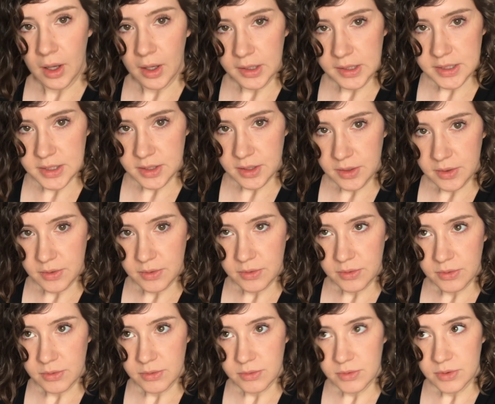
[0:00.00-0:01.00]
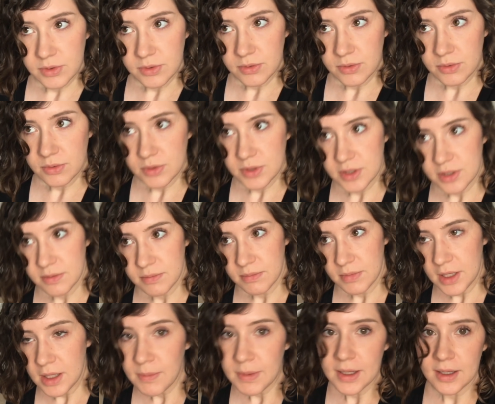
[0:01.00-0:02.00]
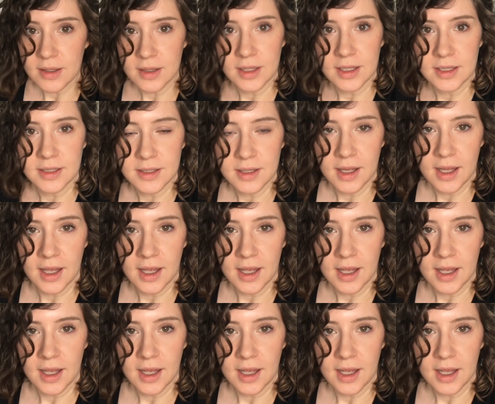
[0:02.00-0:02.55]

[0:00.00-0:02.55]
also do some emailing.